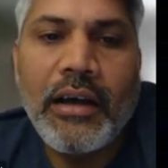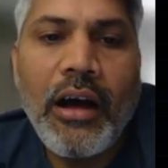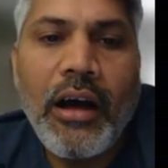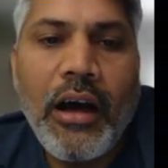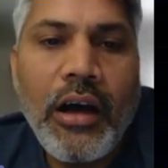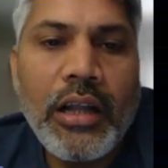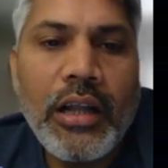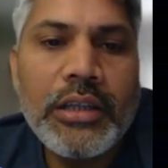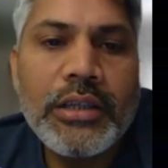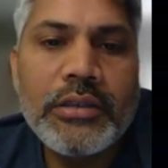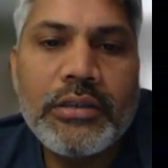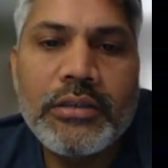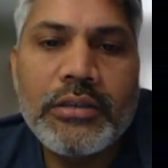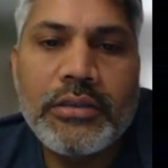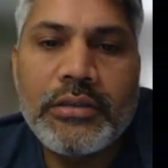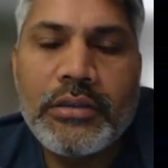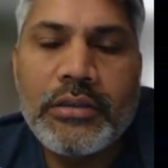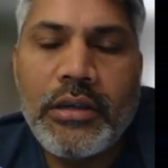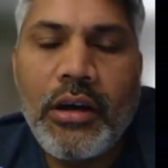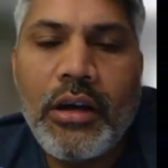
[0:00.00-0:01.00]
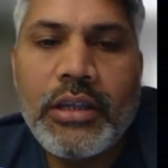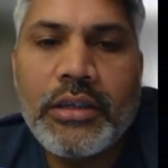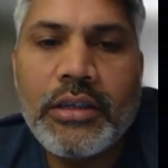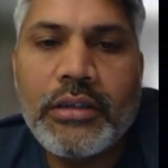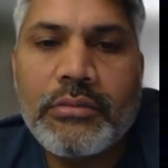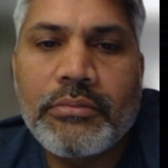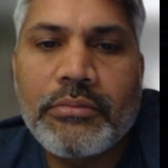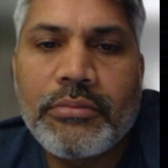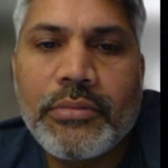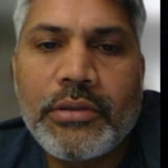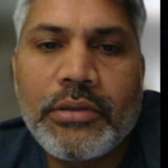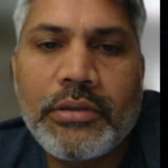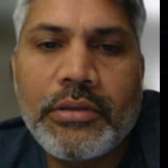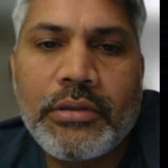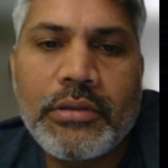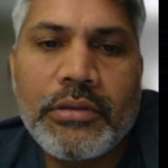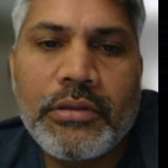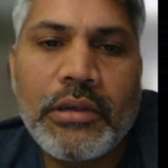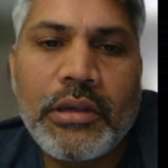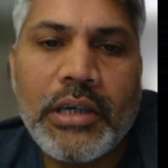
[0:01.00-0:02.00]
all the
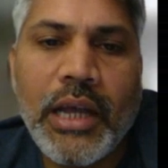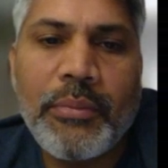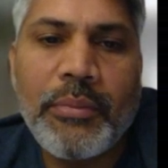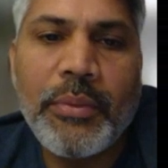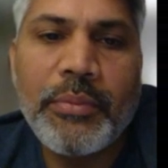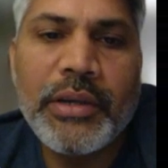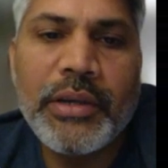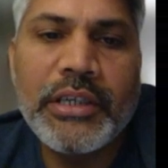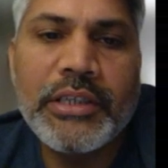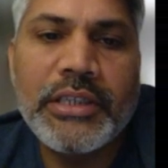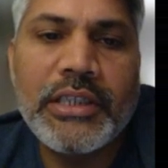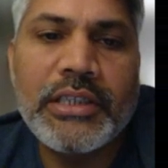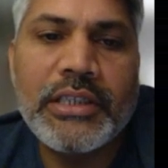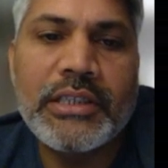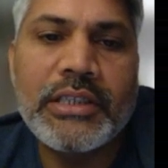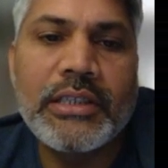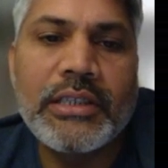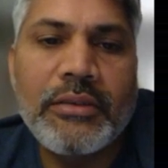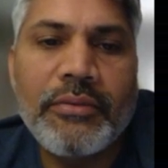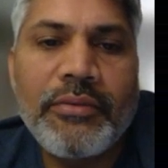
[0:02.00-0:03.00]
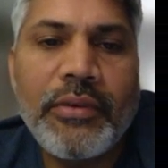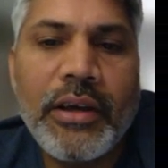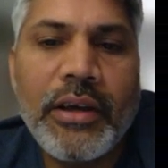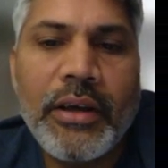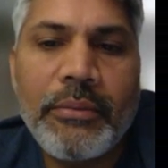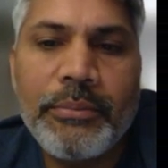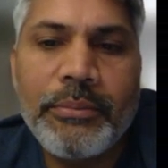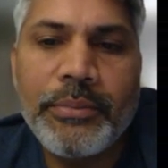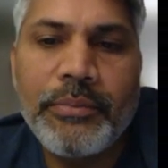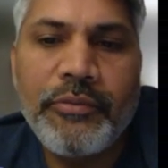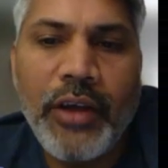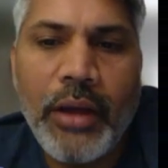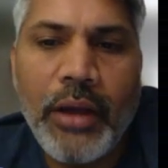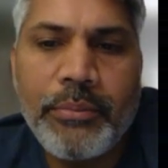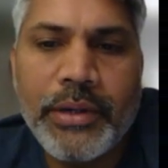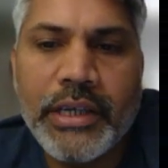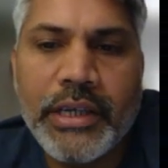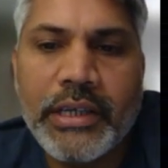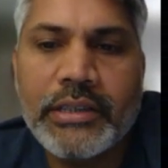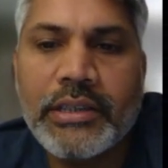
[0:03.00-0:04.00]
capabilities in the
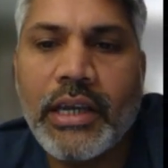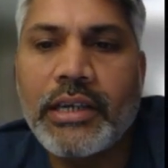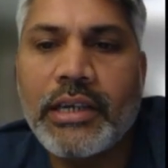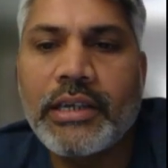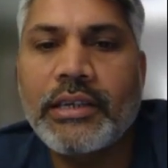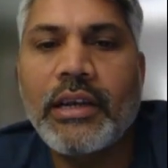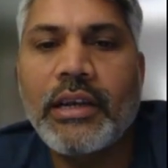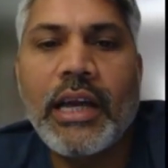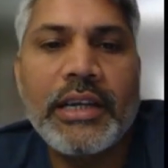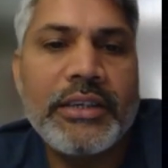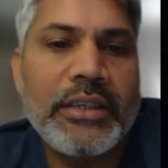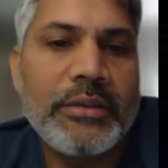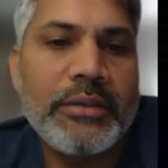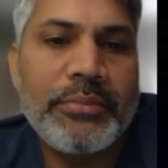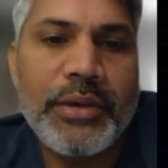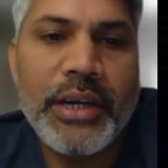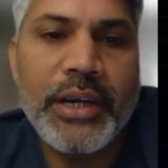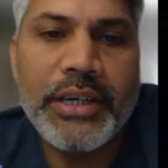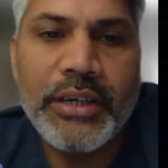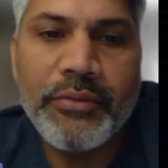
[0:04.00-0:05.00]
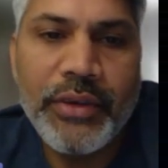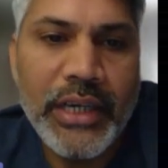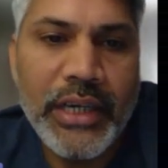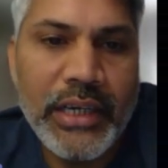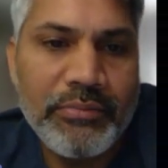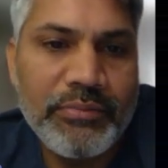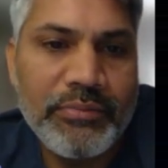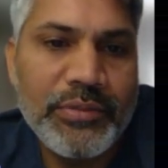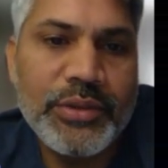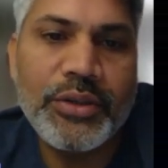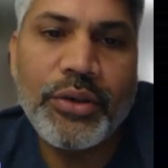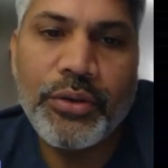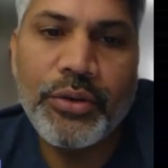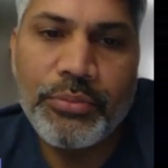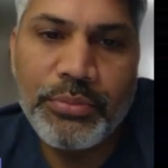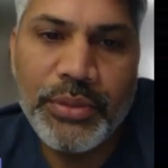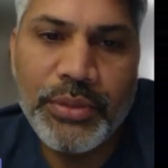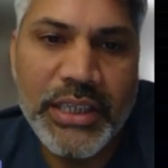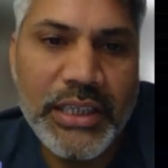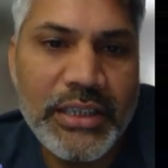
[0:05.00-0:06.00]
Fabric side light up right away.
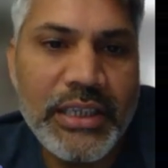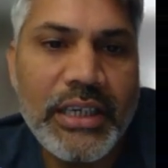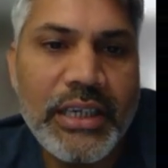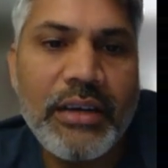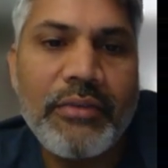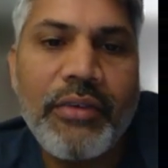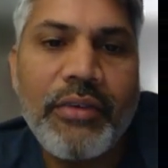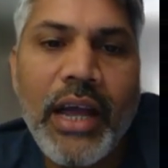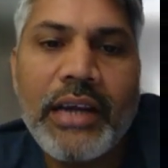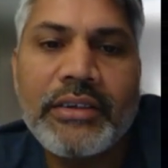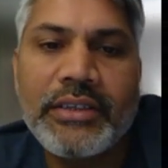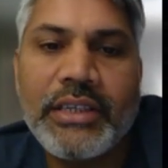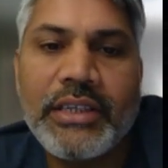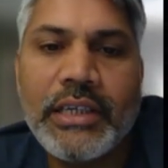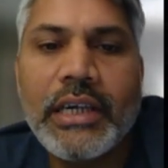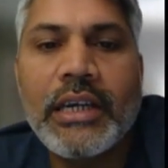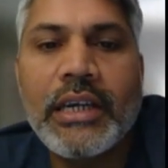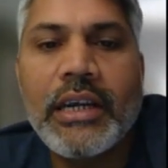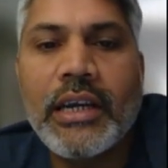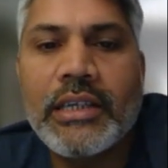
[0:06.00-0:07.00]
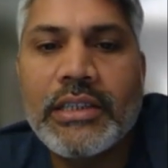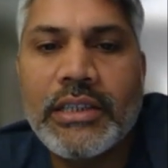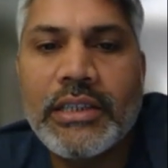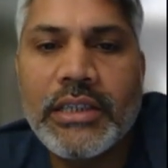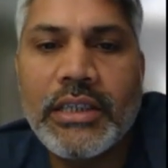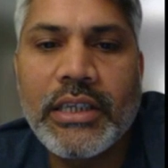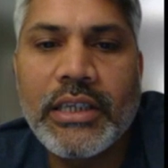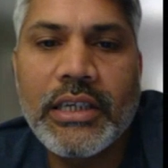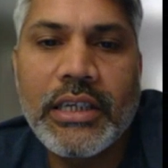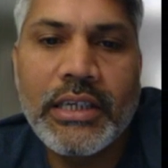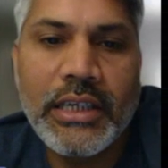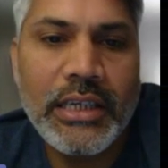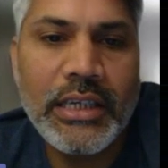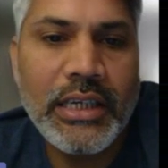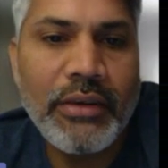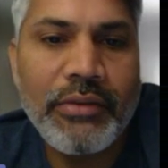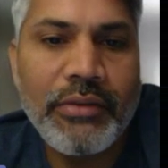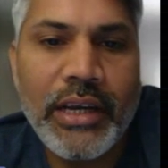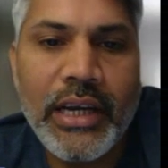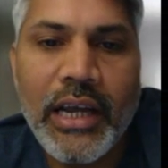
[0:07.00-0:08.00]
So be it data factory, data
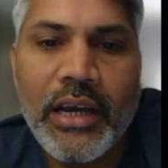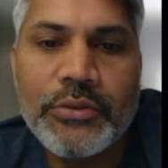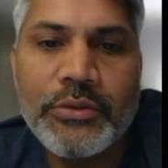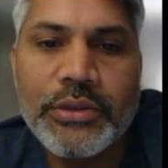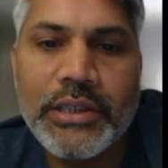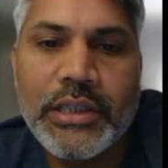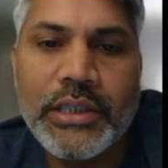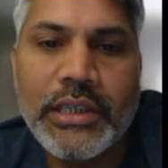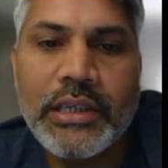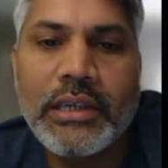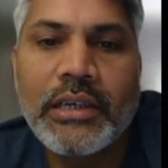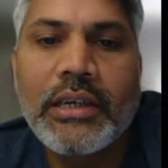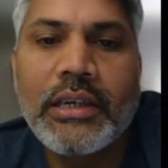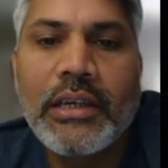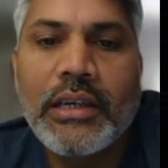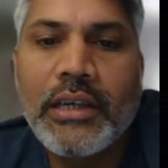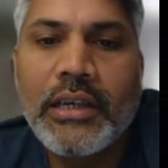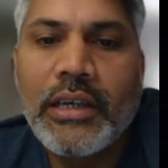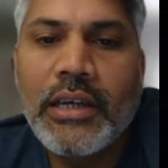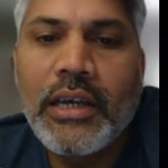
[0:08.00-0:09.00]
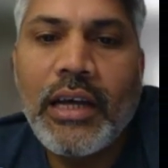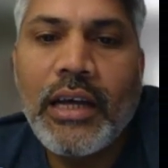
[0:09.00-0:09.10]
engineering, data warehousing,